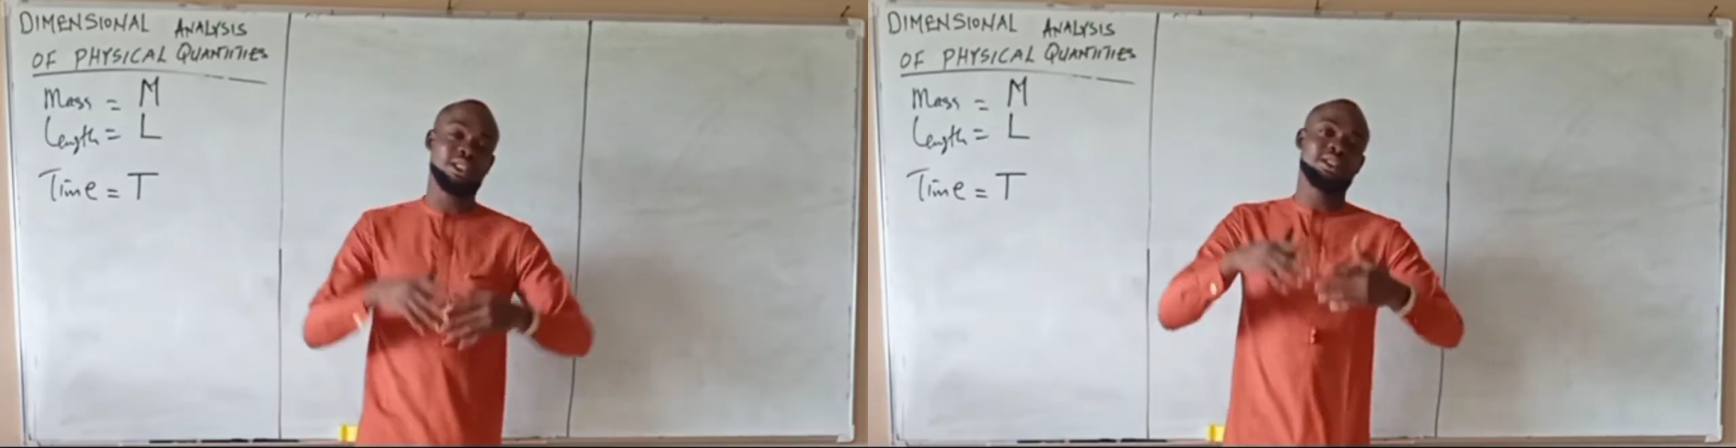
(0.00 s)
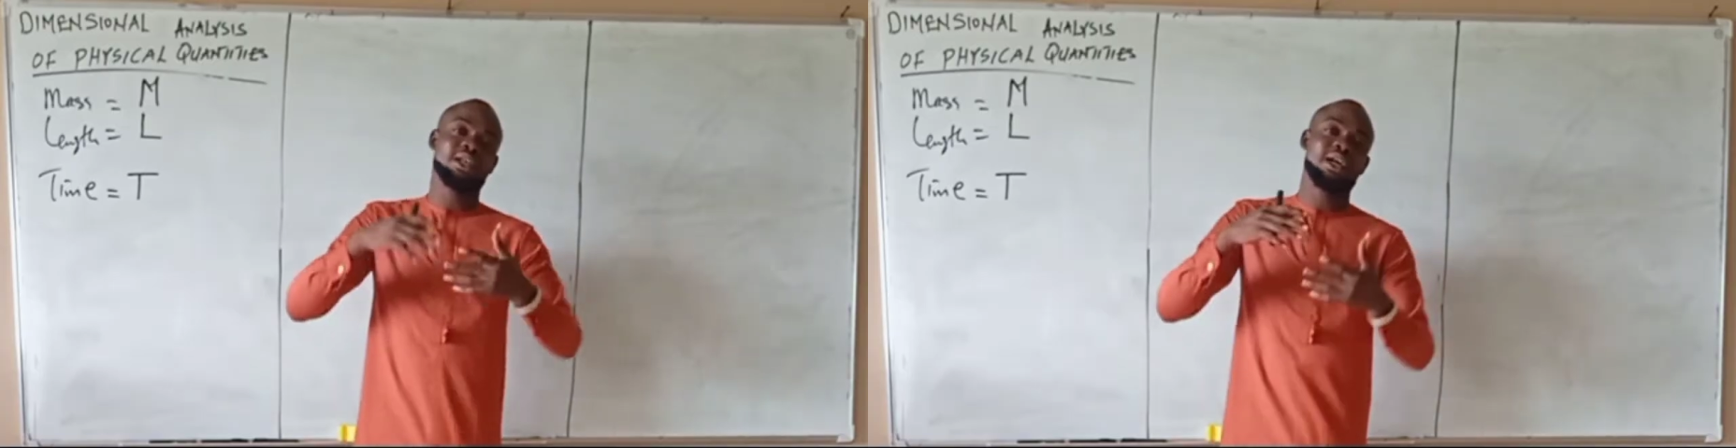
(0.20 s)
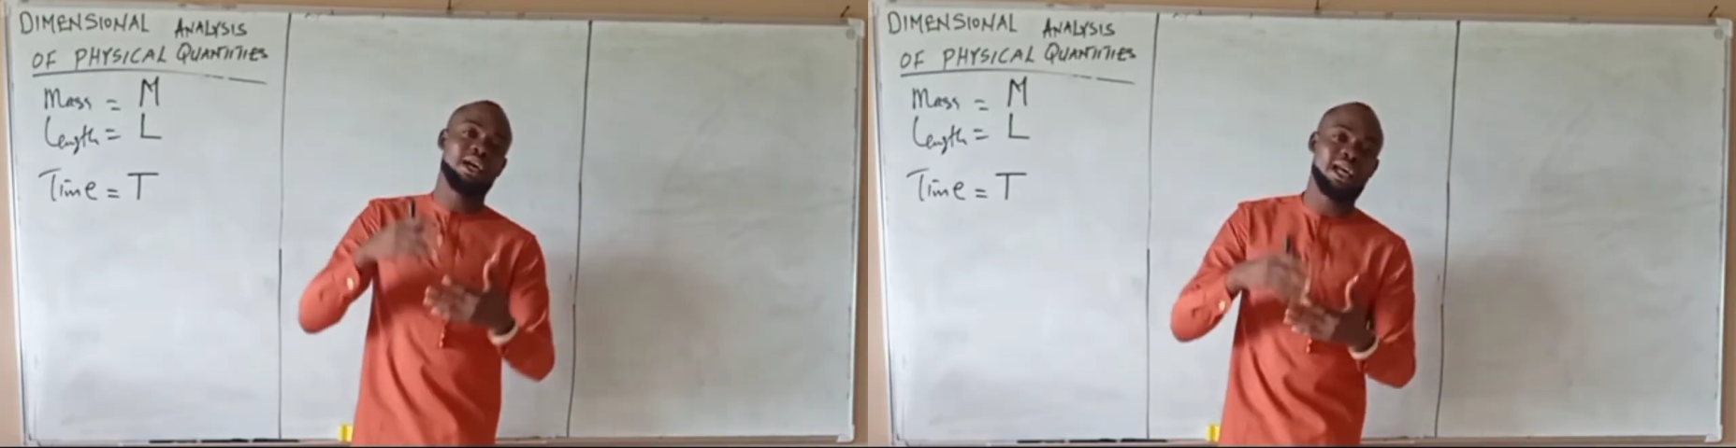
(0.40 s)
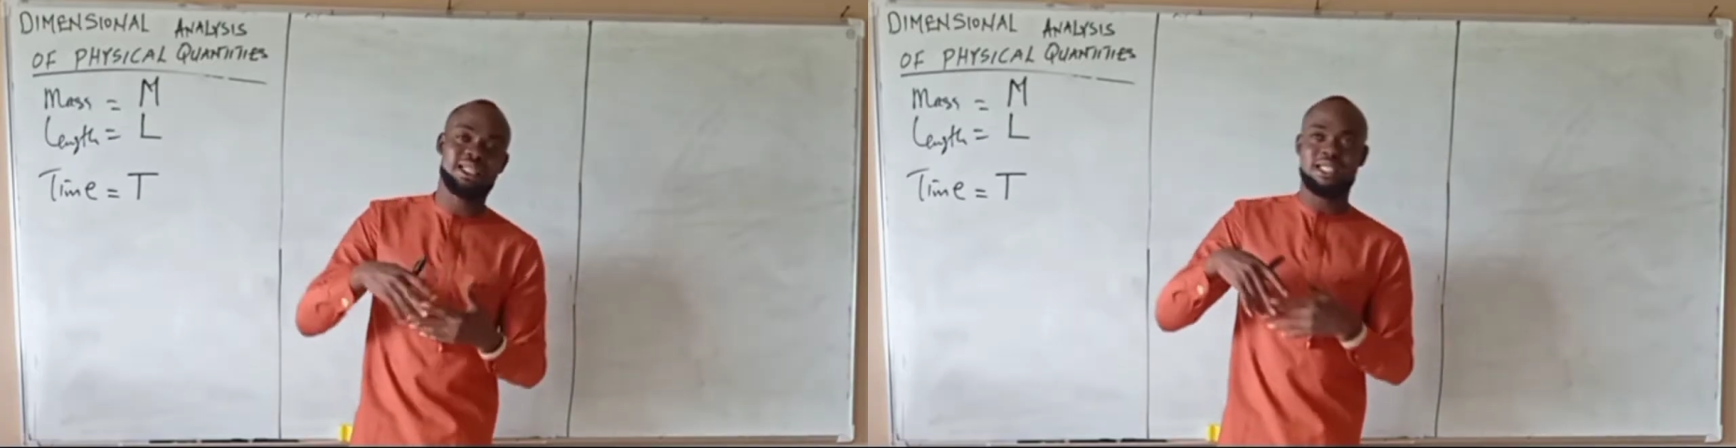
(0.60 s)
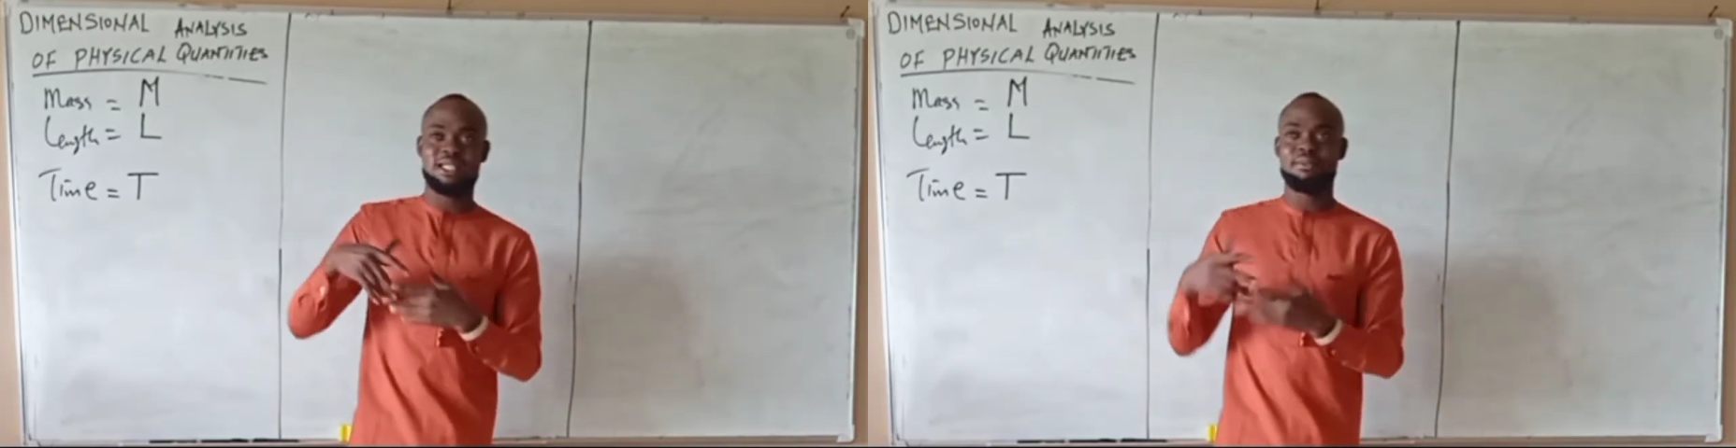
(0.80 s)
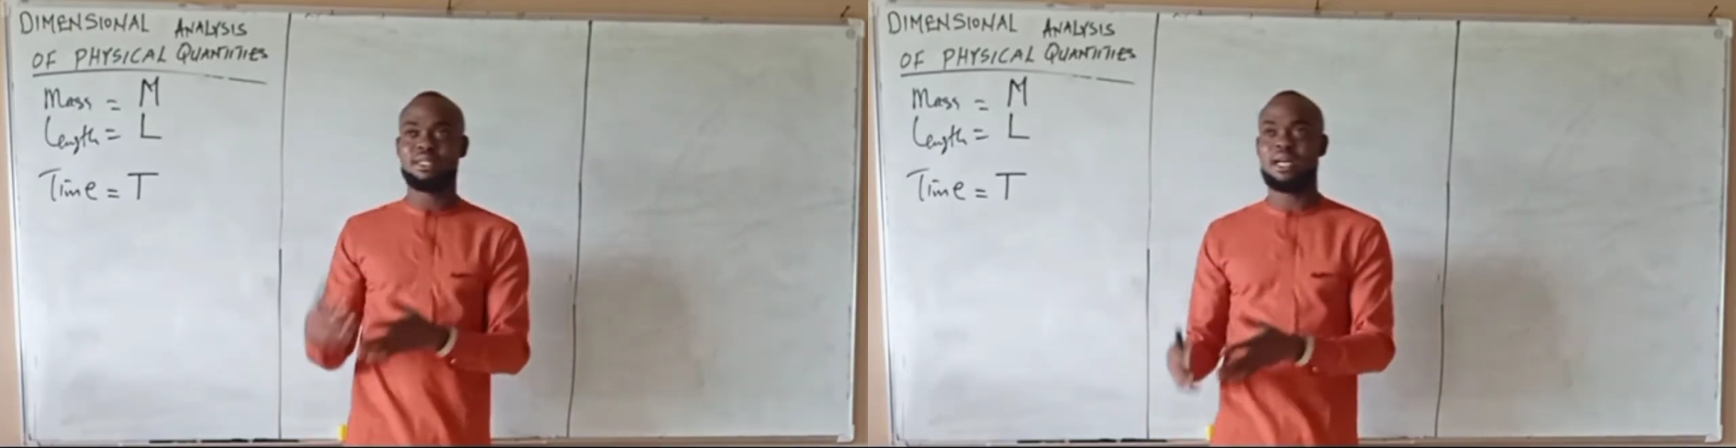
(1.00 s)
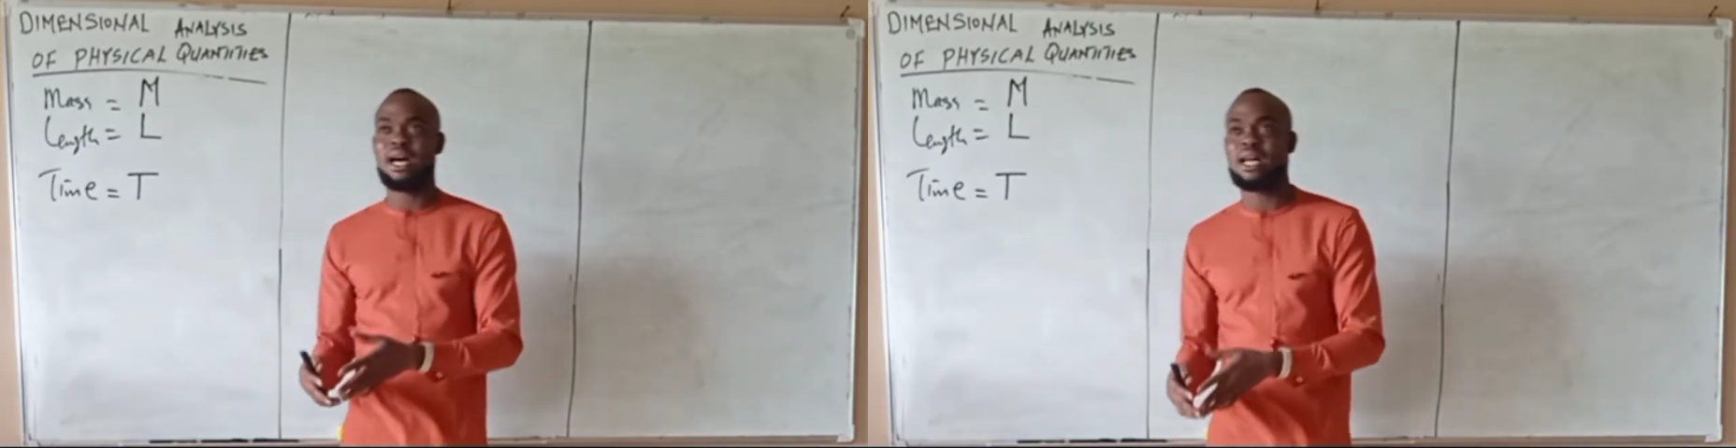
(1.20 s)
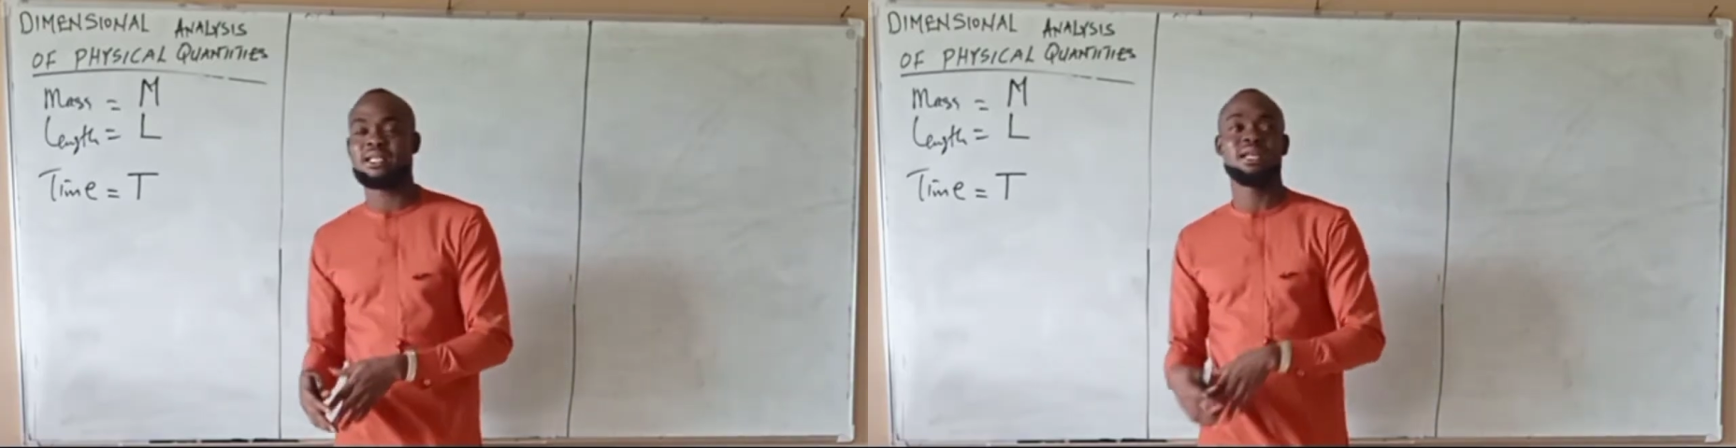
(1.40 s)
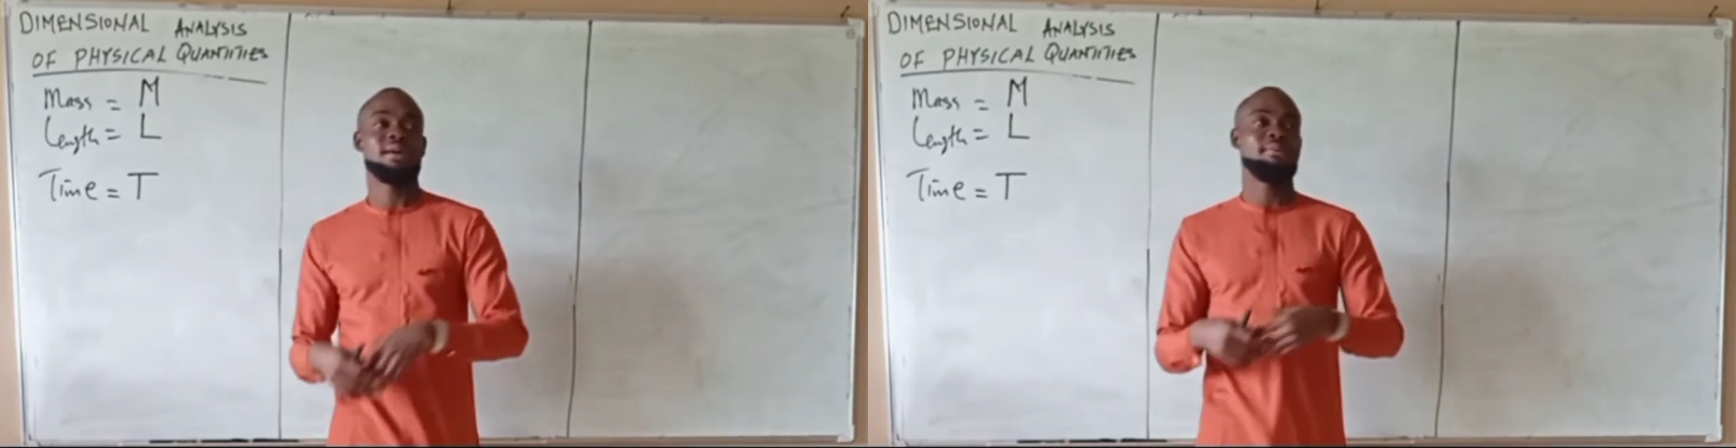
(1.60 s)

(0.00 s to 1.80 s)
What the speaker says: which is either centimeters,